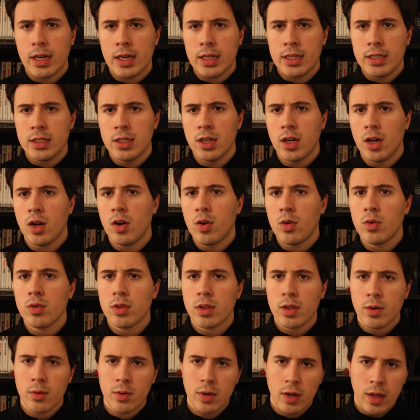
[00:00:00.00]
I know
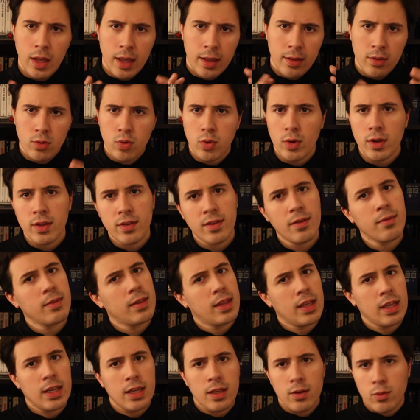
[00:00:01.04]
in
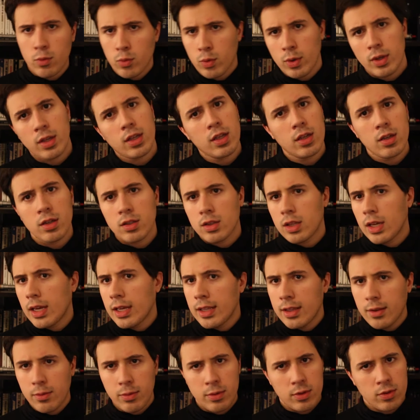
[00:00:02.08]
2017 it really looked
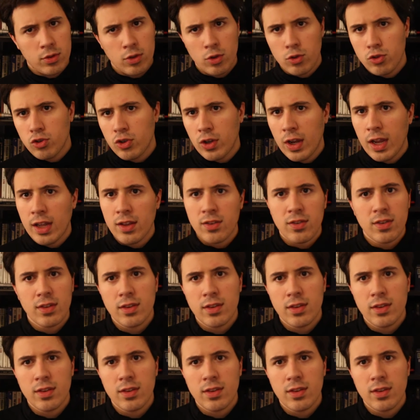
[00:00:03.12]
like there was no chance.